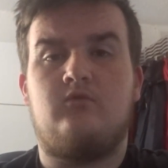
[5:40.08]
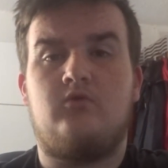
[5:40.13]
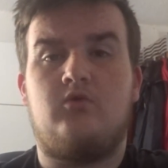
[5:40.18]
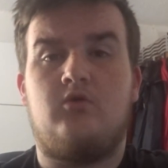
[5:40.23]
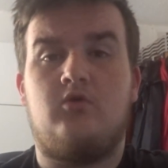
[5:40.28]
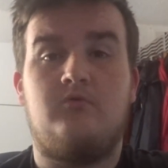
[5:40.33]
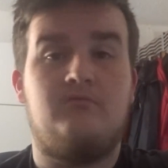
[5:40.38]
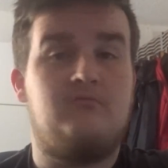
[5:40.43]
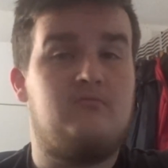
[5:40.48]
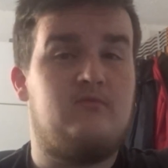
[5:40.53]

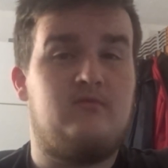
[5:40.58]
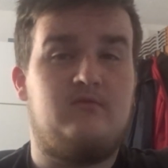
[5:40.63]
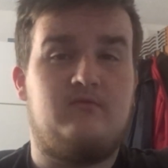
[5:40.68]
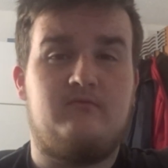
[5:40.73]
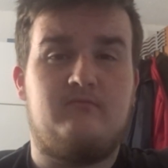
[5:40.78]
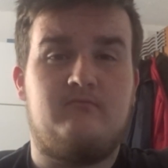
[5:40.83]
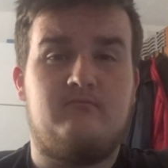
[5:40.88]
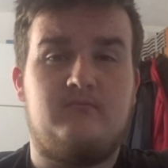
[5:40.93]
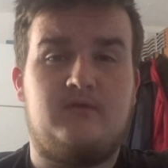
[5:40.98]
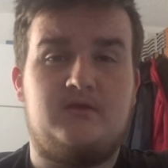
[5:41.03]
on
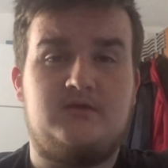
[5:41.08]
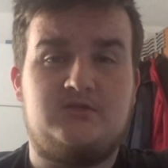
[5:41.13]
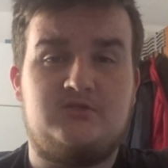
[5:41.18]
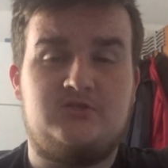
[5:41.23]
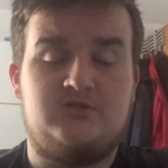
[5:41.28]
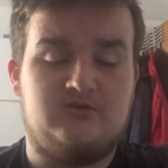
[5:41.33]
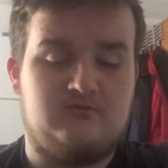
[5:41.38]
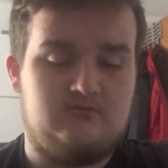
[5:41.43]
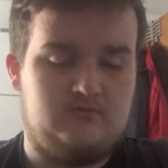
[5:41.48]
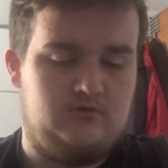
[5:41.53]

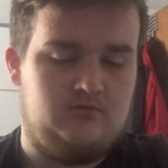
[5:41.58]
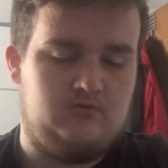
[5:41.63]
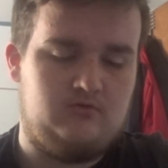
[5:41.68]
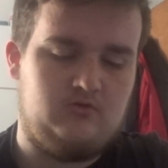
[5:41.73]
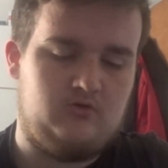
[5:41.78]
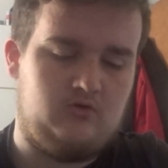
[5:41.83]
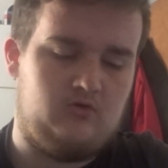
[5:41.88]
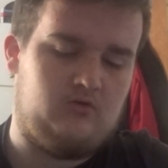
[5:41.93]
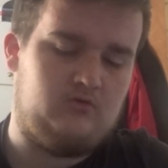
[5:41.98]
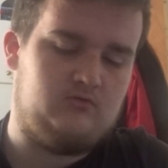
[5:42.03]
Messenger
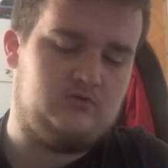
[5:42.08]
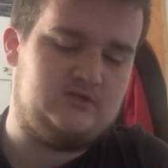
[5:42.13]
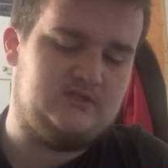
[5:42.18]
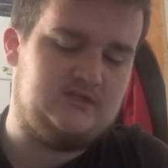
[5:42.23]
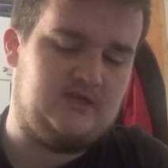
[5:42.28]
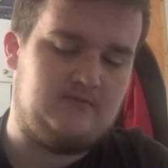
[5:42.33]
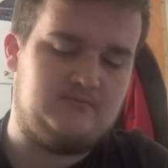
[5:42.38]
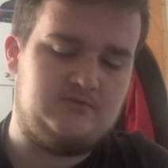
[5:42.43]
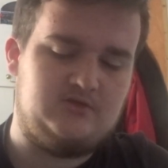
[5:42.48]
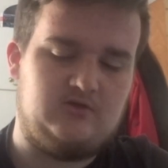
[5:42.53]
or
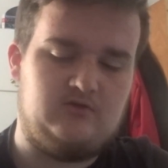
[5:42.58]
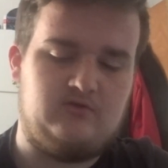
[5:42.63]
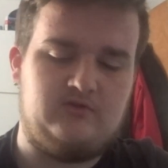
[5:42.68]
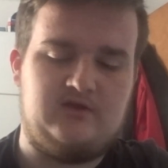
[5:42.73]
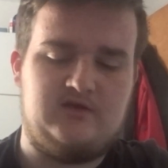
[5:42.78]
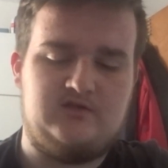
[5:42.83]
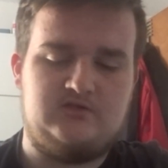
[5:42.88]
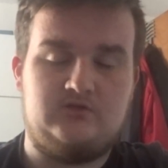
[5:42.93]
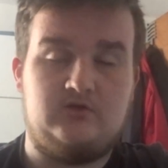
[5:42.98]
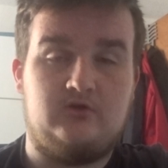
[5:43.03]
Snapchat or
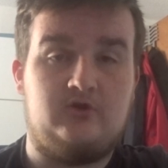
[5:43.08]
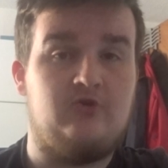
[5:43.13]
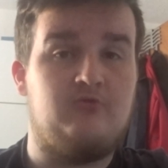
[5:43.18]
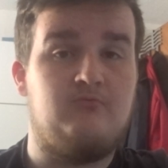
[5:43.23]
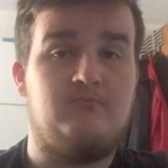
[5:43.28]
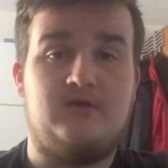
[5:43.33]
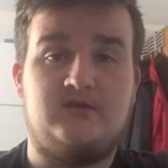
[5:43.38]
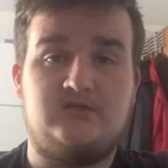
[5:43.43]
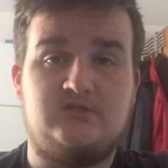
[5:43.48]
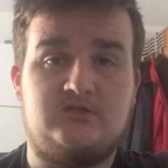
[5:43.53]
that, so I
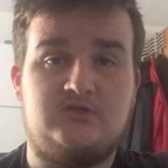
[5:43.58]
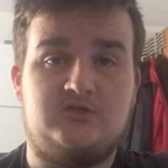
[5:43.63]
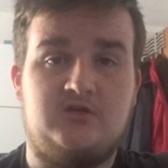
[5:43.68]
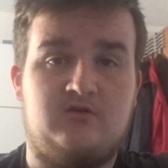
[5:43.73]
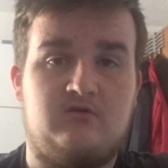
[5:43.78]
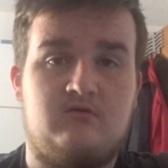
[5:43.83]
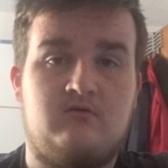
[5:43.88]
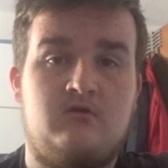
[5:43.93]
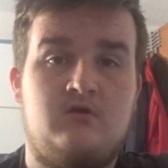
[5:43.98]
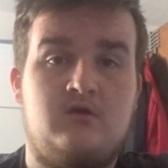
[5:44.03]
couldn't message
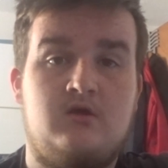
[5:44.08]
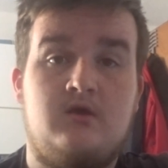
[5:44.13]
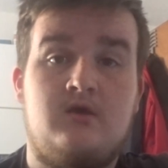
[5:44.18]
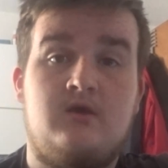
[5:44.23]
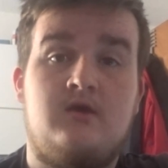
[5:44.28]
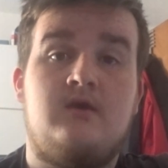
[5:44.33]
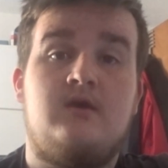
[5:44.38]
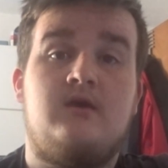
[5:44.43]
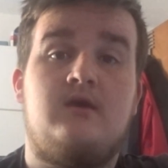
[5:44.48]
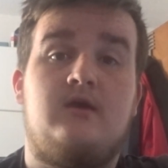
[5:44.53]
her.
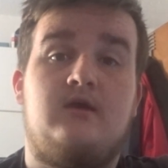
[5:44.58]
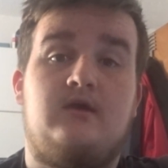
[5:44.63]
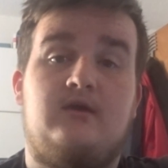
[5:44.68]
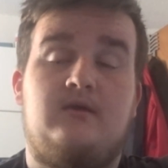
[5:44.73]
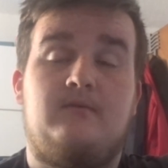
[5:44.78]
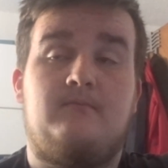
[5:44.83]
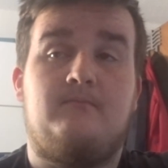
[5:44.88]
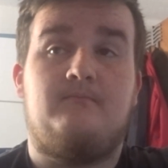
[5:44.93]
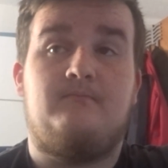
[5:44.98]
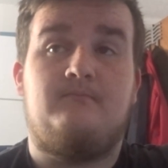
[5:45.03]

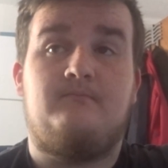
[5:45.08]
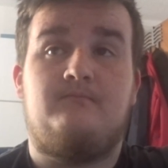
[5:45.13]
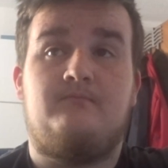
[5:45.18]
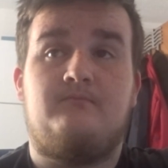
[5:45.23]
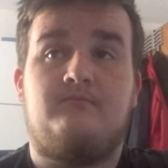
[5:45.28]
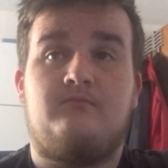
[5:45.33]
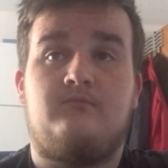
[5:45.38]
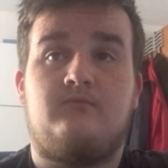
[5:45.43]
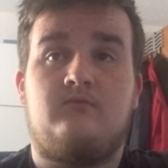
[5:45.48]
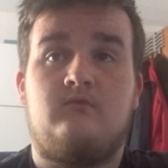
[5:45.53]

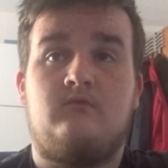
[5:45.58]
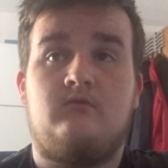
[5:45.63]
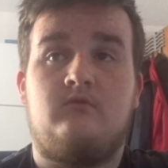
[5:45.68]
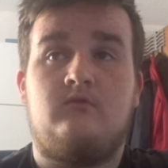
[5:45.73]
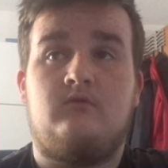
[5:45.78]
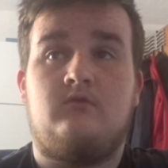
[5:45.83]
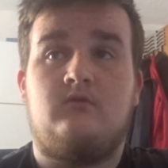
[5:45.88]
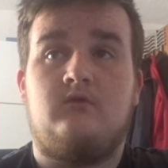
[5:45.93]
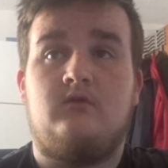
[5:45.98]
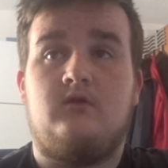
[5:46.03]

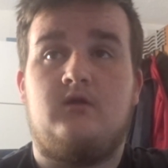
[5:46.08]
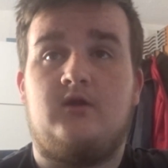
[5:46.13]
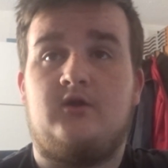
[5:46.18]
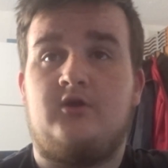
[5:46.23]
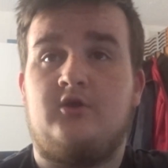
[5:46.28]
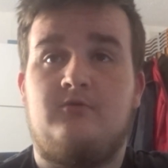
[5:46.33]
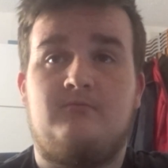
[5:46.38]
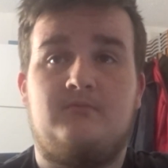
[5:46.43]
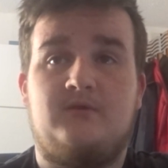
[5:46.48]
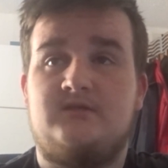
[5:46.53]
I
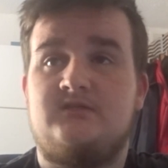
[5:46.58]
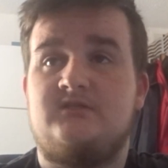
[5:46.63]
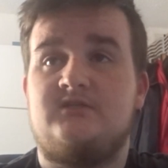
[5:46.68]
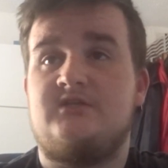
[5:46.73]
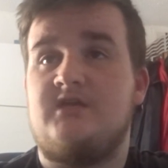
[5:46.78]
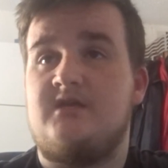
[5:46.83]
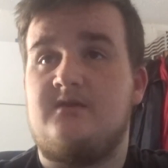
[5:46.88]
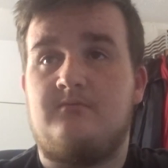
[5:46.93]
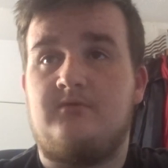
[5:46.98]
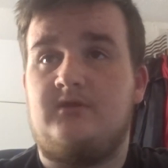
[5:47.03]
couldn't
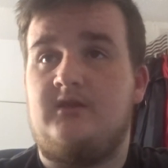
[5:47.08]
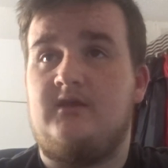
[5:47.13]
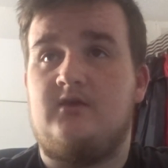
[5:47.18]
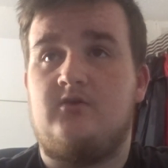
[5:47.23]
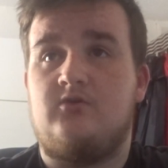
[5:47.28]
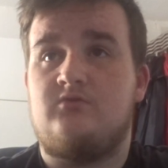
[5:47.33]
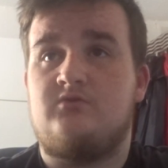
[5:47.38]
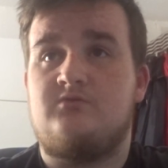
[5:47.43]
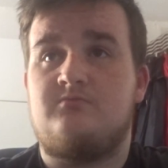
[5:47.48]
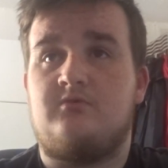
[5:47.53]
message anybody
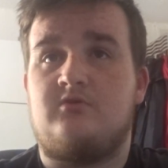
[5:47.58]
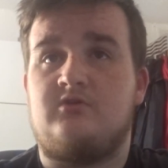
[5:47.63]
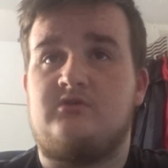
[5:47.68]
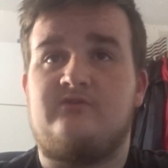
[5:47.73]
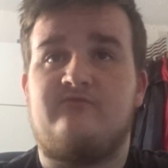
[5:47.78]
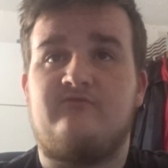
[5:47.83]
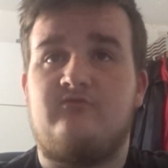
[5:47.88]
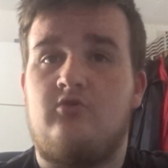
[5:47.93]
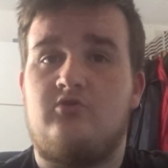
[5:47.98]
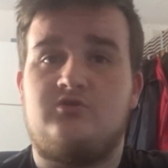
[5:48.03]
else because
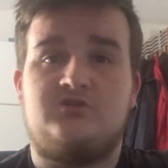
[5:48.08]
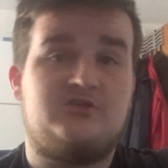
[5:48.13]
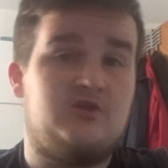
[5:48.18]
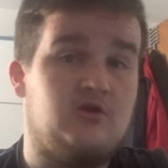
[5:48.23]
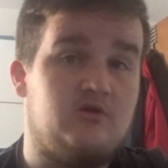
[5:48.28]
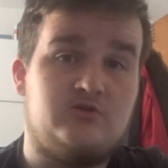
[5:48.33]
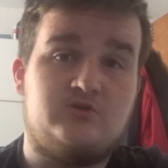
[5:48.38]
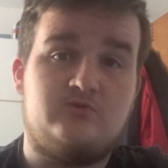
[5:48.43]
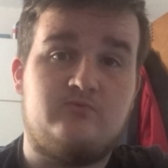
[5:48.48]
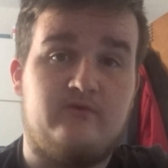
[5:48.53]
I've lost
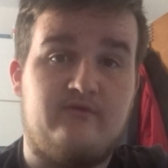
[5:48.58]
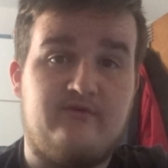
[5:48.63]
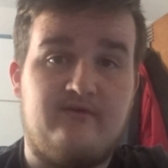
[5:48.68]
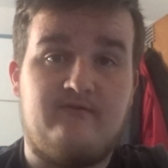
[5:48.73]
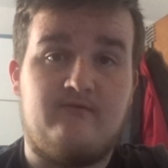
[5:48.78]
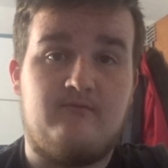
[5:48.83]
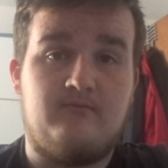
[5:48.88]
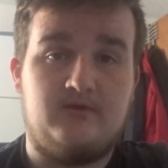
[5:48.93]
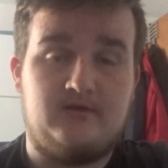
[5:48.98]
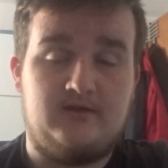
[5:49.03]
touch with
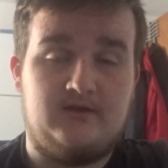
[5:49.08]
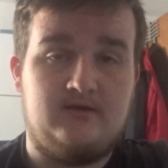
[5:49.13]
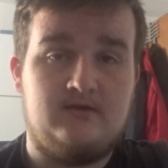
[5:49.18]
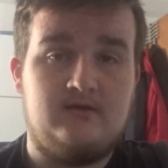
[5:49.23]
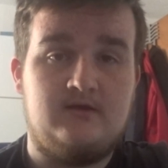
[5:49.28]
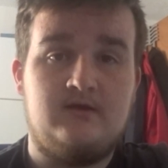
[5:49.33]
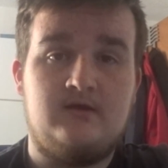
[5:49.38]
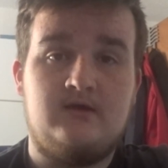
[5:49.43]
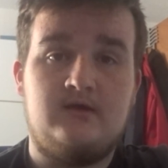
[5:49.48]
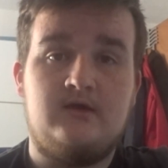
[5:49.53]
everybody.
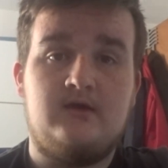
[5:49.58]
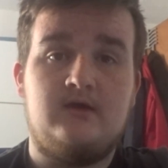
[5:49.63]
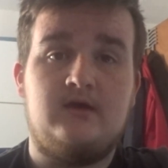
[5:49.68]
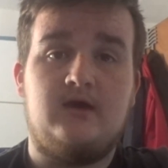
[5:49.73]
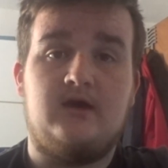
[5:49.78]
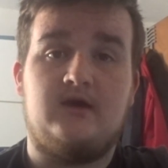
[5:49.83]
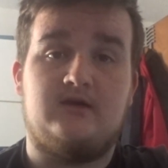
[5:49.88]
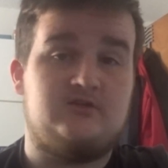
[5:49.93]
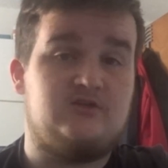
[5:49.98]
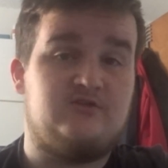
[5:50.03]

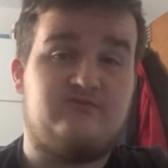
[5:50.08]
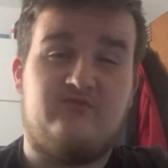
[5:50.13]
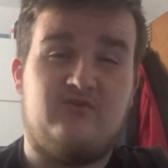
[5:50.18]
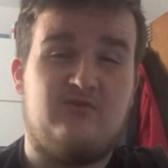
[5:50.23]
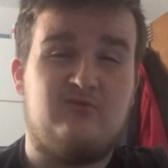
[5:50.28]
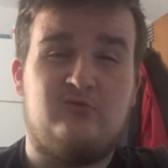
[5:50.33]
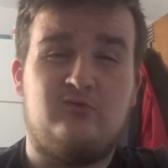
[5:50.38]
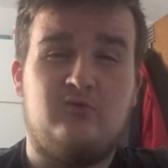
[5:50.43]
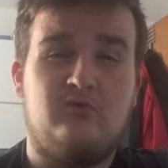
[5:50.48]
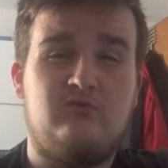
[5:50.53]
I just
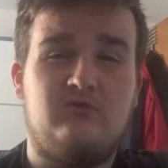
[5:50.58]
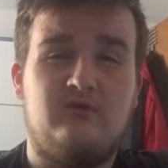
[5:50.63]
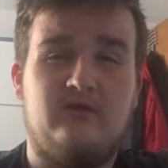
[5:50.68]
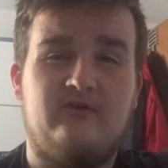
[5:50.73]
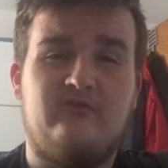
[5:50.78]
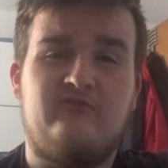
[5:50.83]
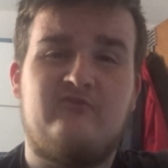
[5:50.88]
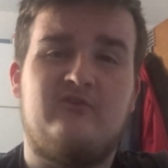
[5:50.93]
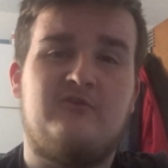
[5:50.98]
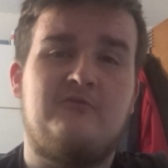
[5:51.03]
felt lonely.
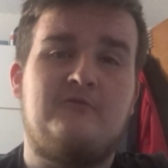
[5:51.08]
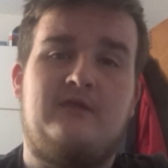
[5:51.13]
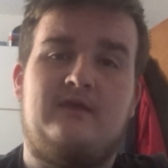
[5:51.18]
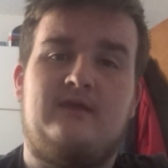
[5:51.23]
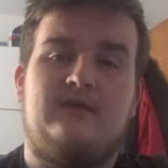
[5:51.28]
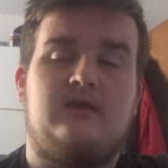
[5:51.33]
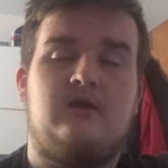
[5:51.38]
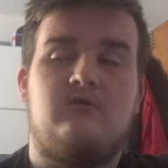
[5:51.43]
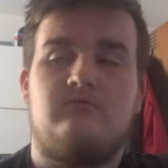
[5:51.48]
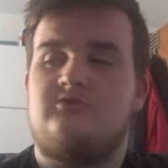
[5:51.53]
I felt
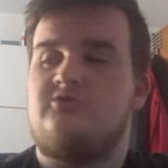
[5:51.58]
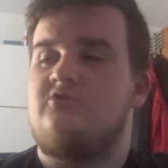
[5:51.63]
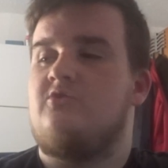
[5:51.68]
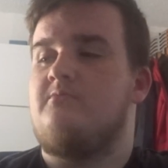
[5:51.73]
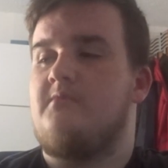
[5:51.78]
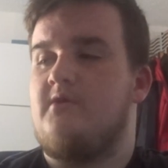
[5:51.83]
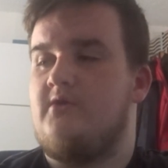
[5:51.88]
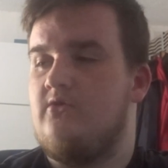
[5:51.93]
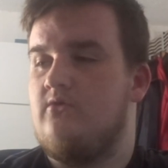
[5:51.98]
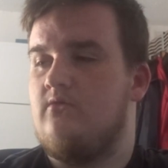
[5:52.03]
like I was
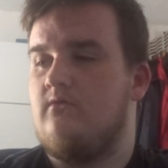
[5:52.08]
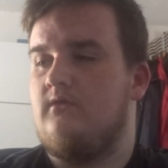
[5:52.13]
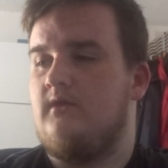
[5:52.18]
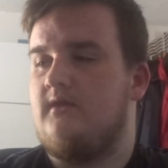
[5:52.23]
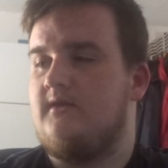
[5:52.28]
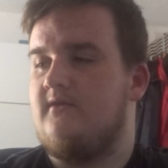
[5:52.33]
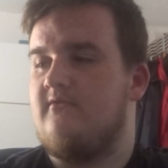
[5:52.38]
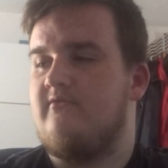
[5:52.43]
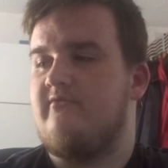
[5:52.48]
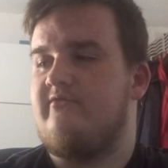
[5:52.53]
on my own.
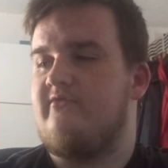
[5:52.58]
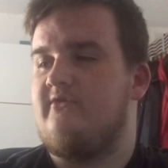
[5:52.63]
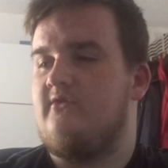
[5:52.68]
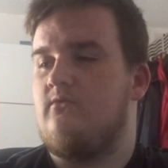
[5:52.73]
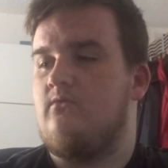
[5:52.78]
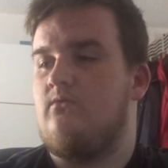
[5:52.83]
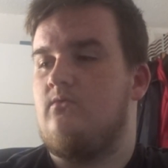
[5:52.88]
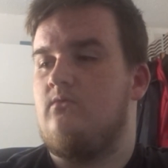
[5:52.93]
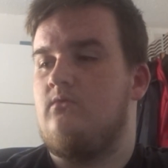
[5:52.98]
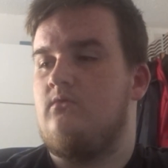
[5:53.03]
I didn't
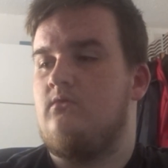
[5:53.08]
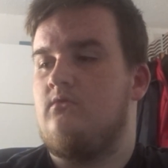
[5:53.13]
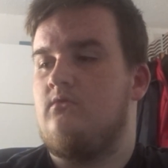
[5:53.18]
feel